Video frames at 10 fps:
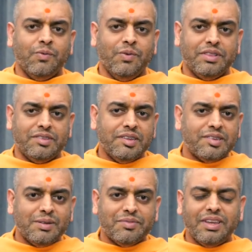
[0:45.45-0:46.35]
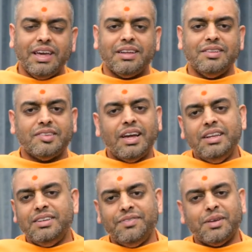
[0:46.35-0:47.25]
With systems like the
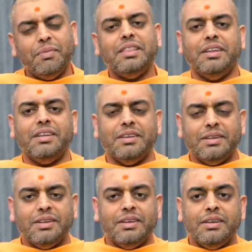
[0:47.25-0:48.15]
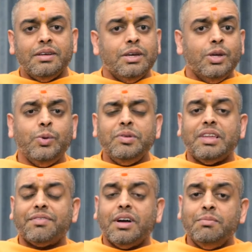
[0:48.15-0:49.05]
scientific method,
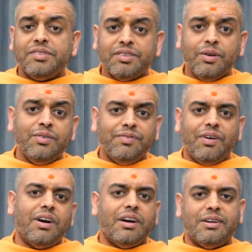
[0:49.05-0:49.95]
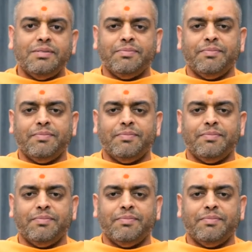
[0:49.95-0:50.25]
humans have come so far.